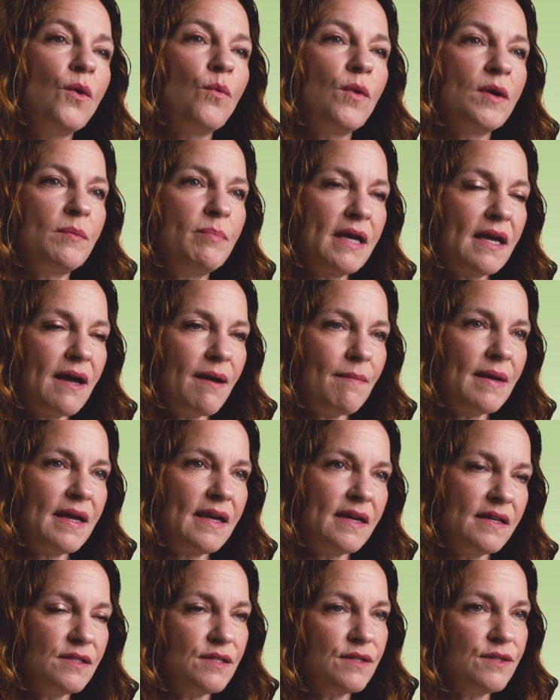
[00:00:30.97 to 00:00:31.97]
would be coming
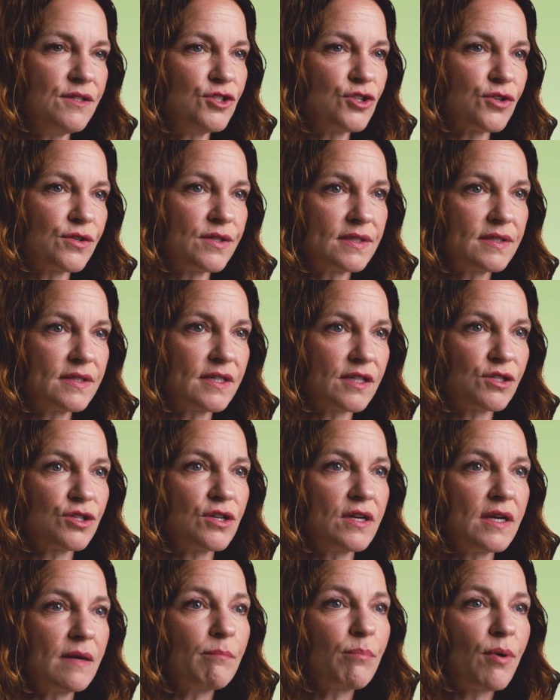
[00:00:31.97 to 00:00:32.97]
into the
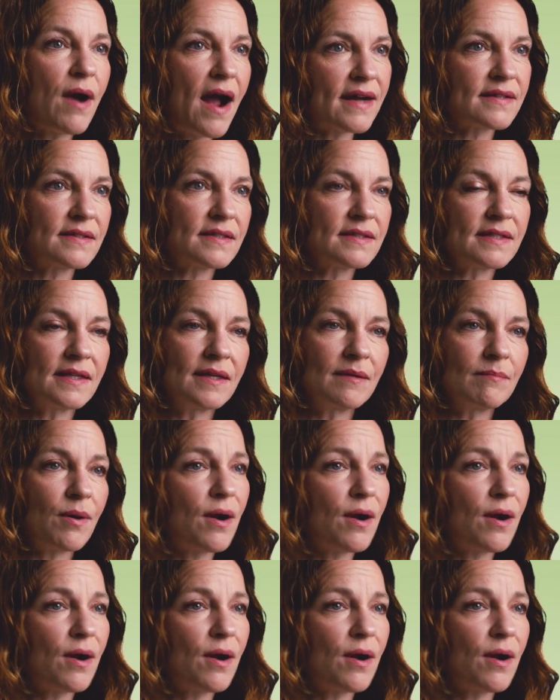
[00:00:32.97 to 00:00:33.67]
jurisdiction and practicing